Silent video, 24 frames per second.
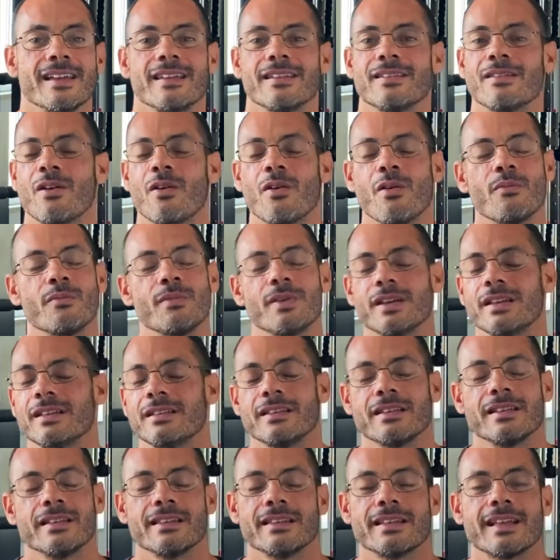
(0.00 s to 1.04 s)
And
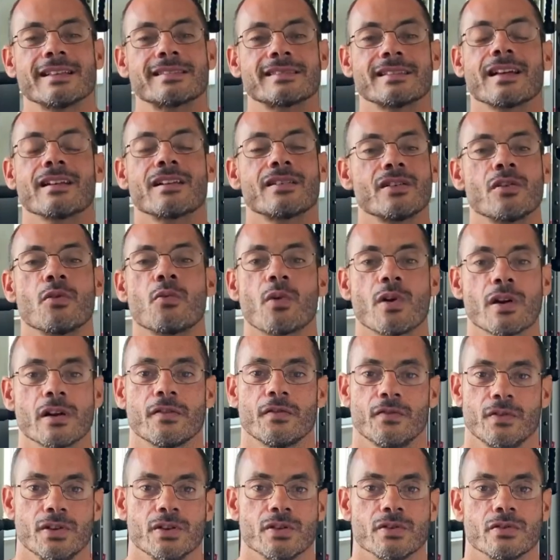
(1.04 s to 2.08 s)
that's not going to
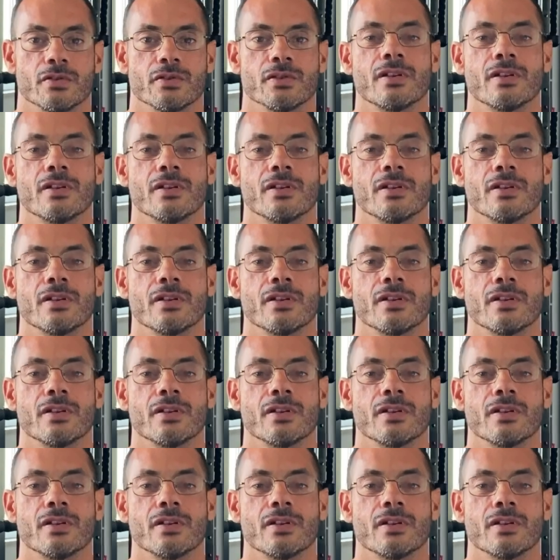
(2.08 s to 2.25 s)
work for you.